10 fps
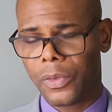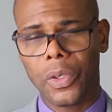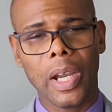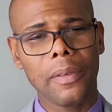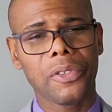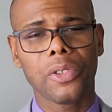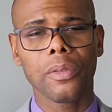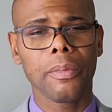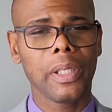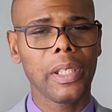You have
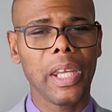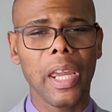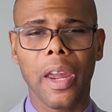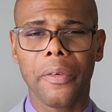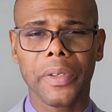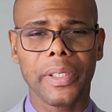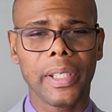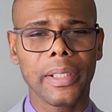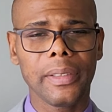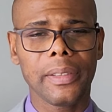so many
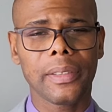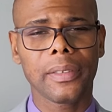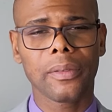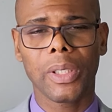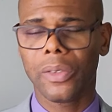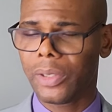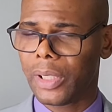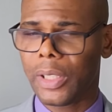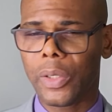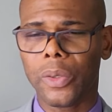inheritance. And I
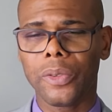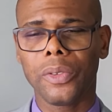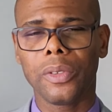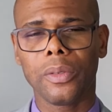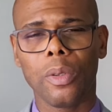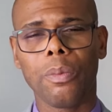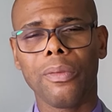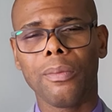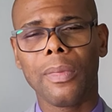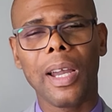say, Lord,
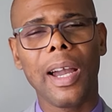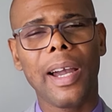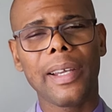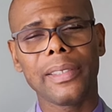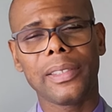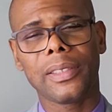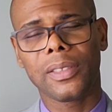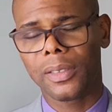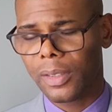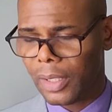open my
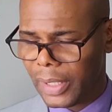eyes.